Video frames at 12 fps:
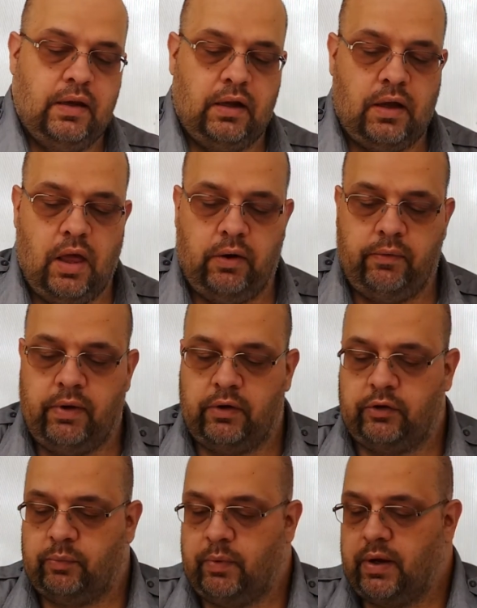the Colorado
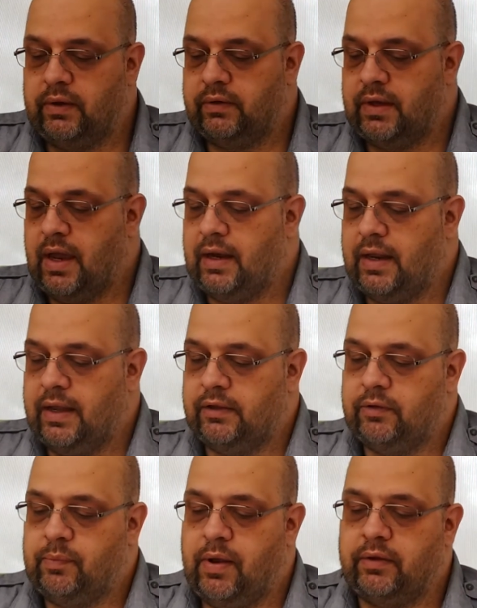Springs
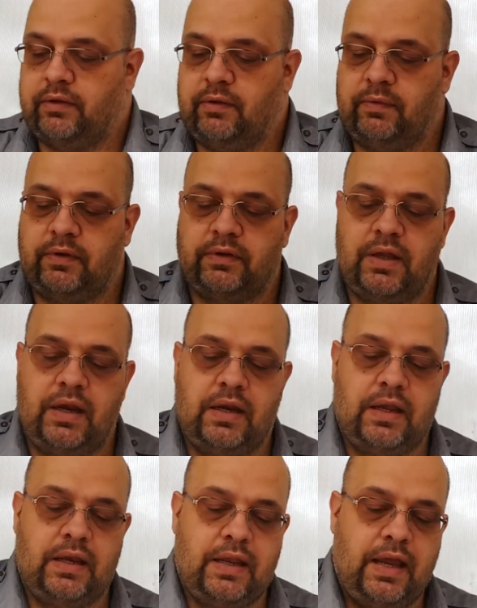guidelines, positively stating
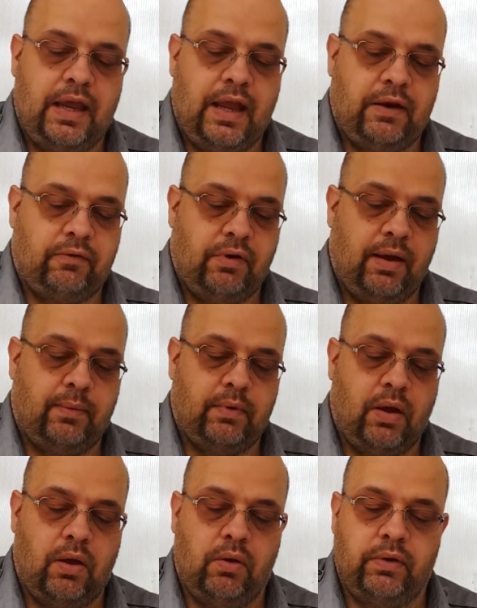that they had dropped
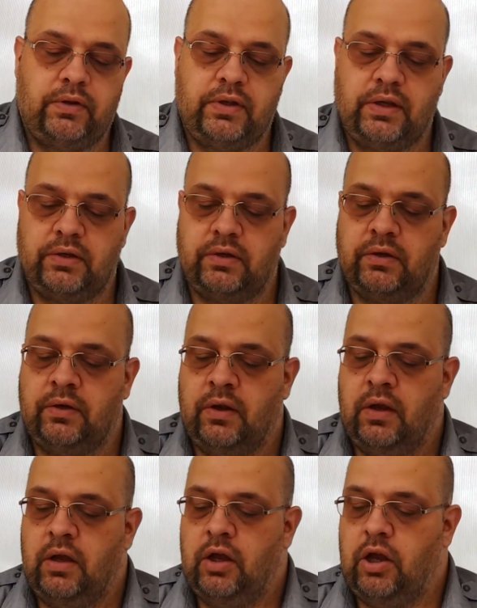all intention
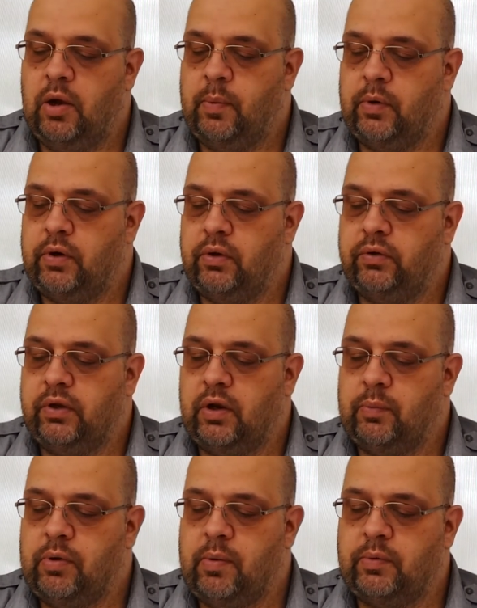of producing or
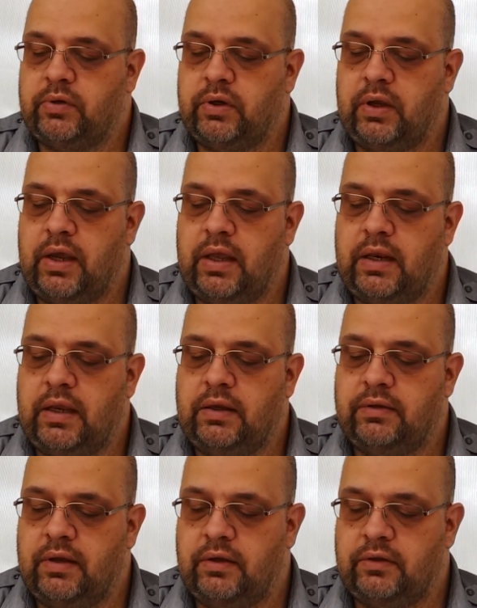publishing any
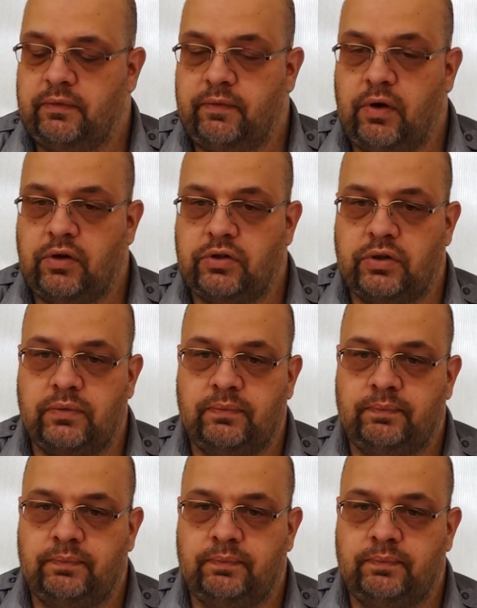such version.